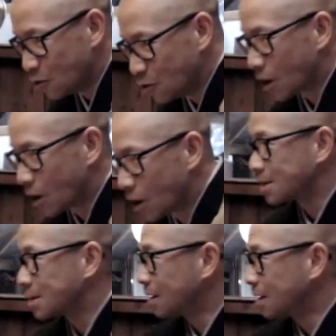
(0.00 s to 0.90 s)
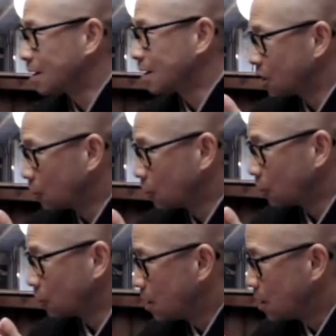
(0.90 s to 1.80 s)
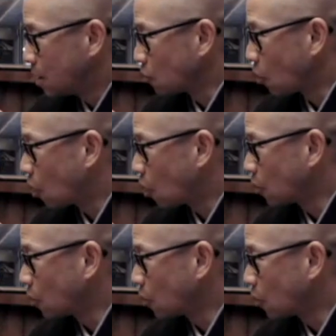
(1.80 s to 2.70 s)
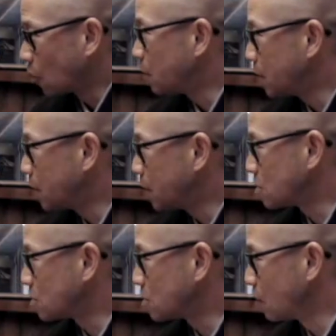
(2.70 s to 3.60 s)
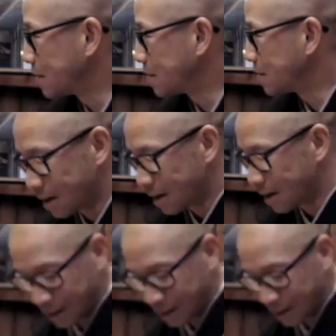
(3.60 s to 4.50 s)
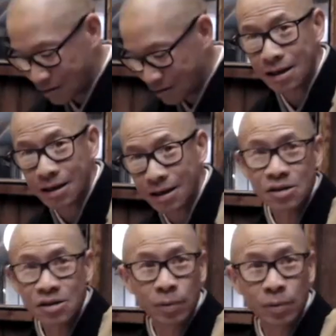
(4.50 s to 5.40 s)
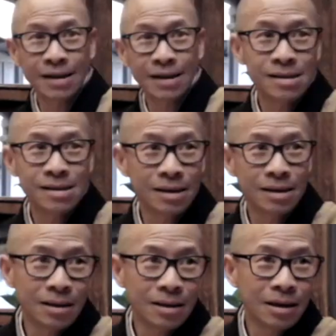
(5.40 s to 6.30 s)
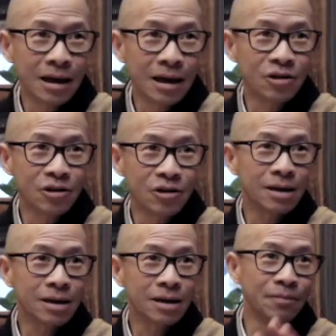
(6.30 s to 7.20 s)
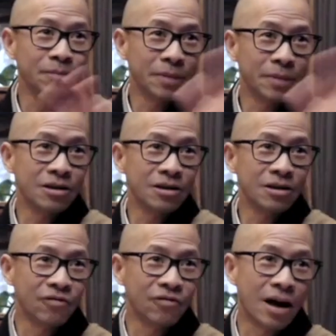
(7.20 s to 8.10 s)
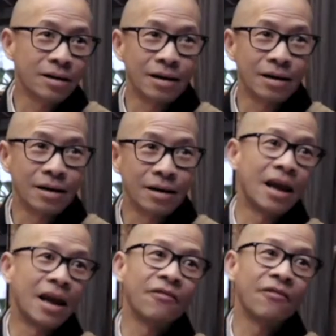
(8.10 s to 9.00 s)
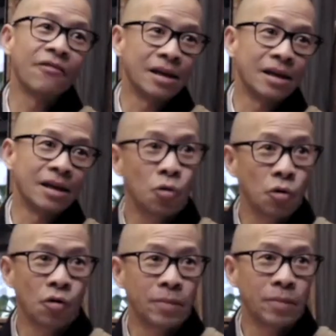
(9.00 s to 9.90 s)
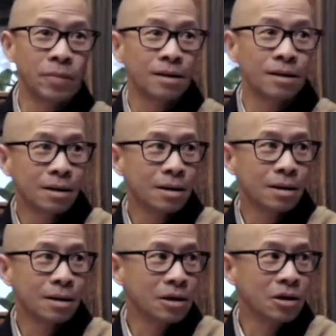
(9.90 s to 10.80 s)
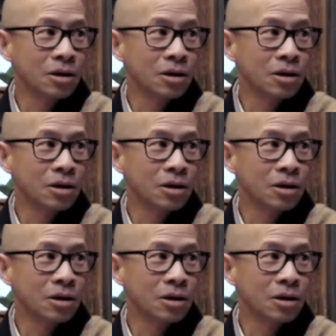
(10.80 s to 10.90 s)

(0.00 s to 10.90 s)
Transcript: you process it until your heart becomes pure. So it's not like you sit in this bliss and you become into nirvana and then everything's cool, but